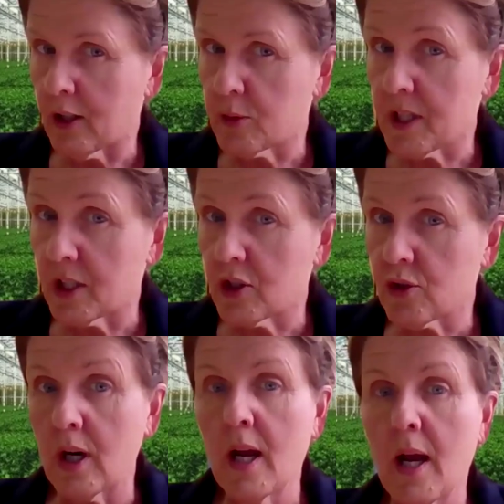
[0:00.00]
100%
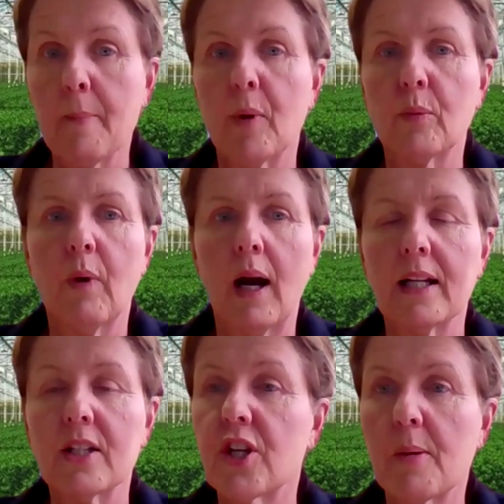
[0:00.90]
sure, but
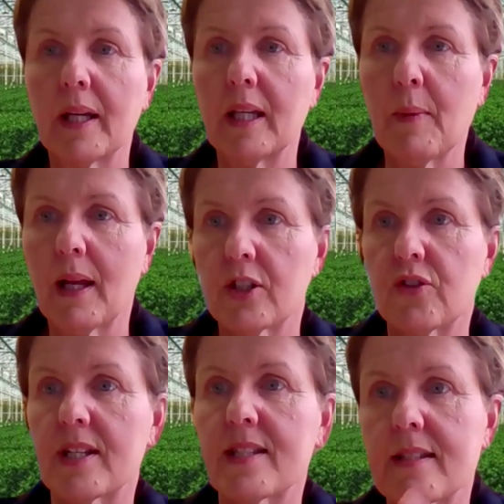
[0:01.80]
I'll share my email
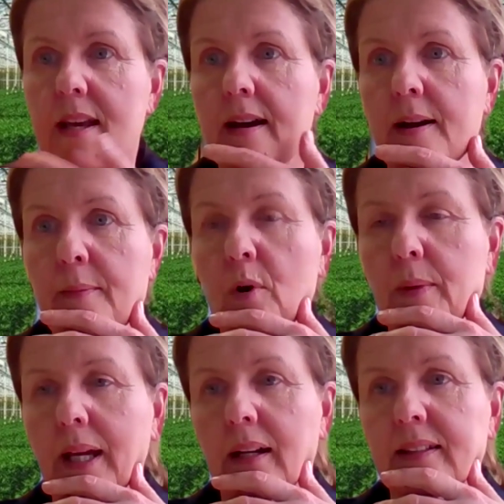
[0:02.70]
address or
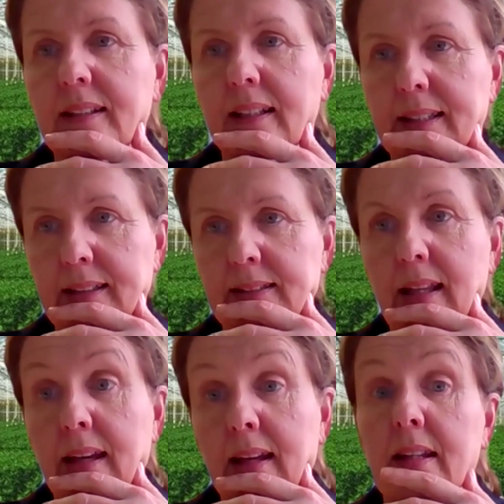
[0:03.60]
my contact details
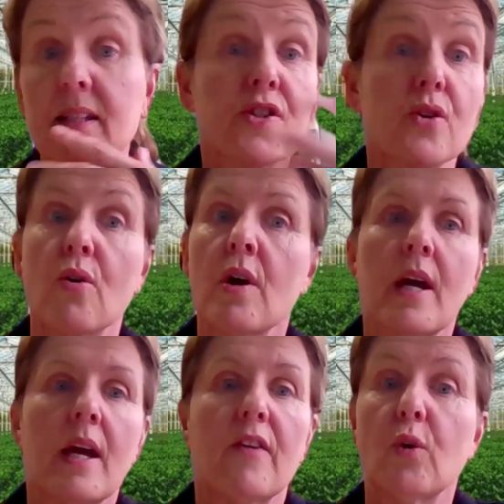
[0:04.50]
at the end of this. So
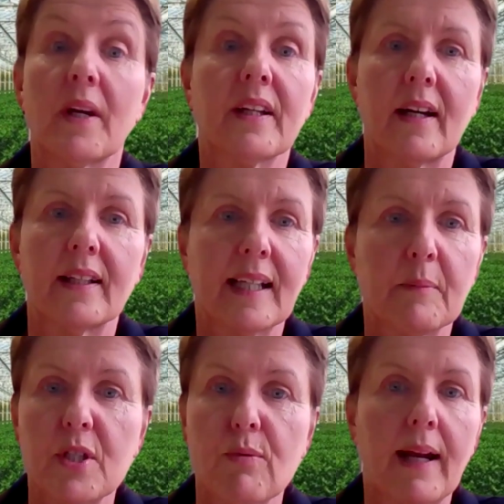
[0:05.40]
if you want to contact
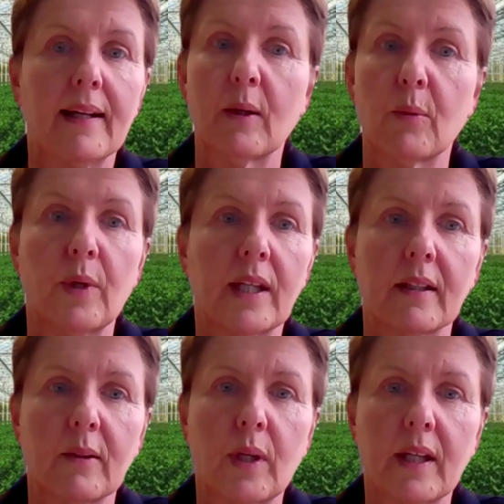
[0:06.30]
me directly, then we
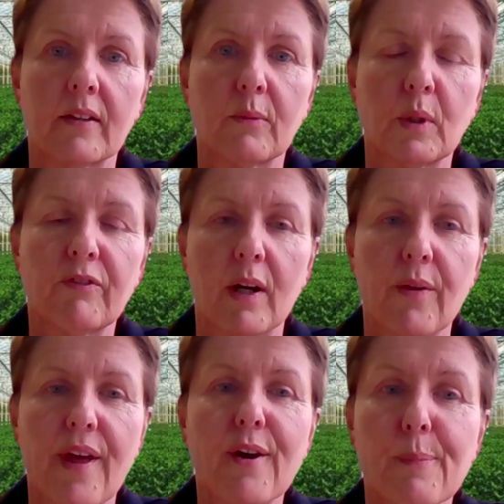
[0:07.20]
can
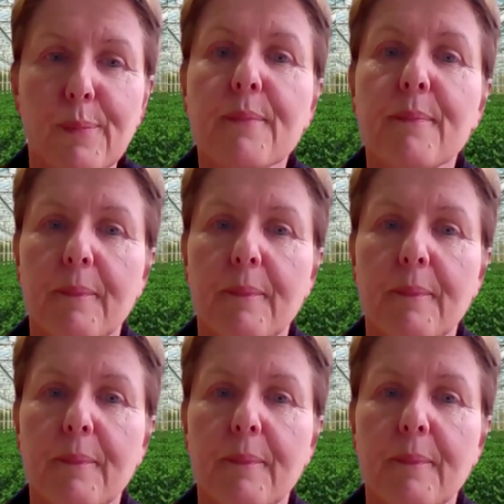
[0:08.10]
follow that up.